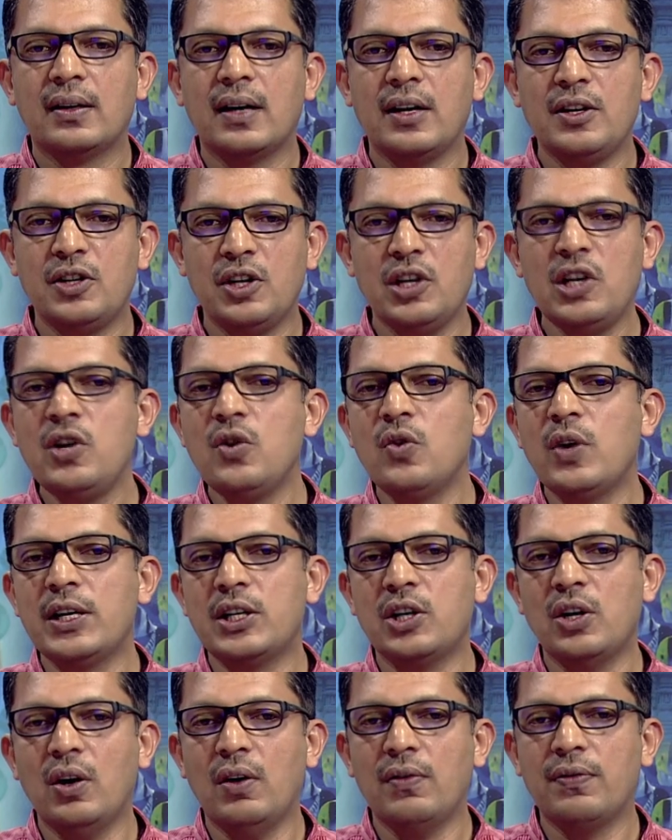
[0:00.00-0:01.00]

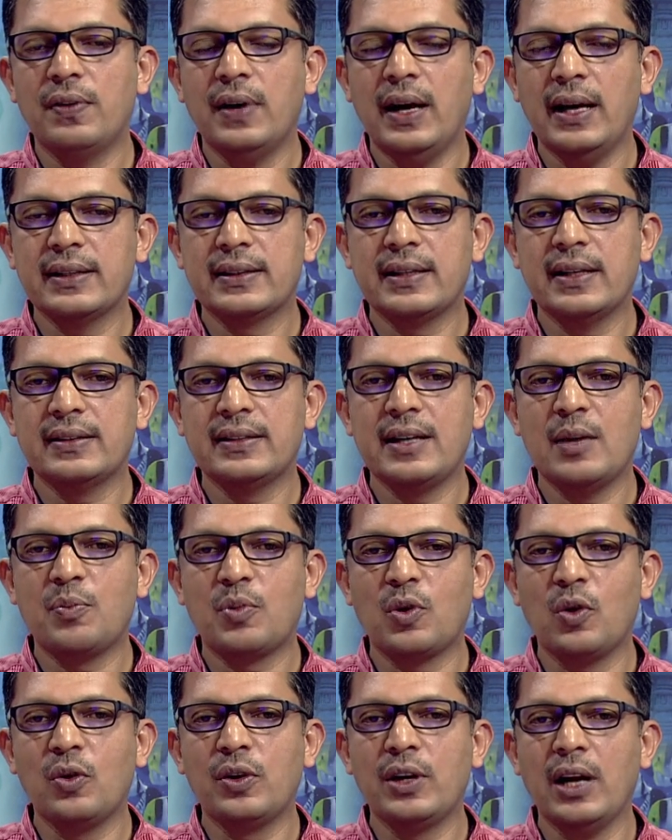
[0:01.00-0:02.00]
continuation of
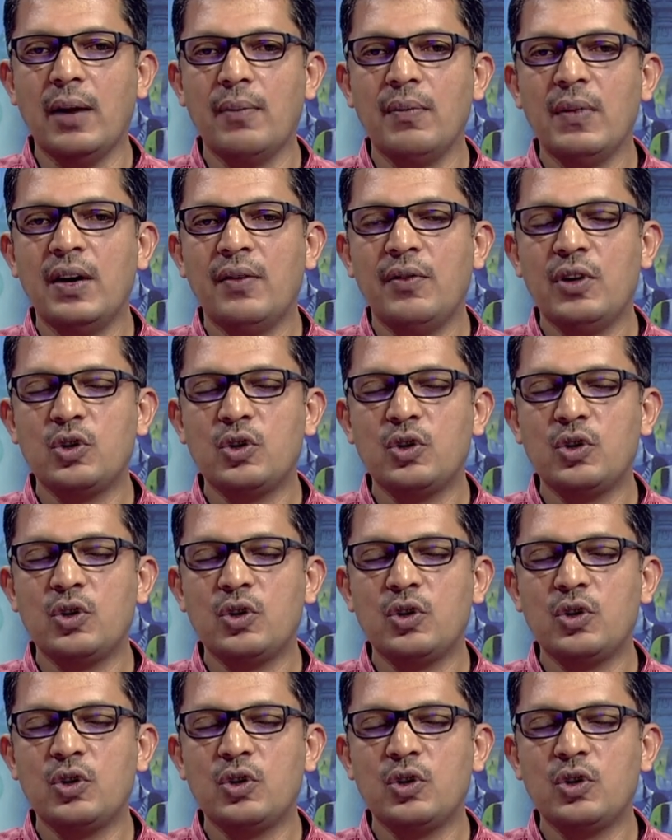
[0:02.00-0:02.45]
SSA program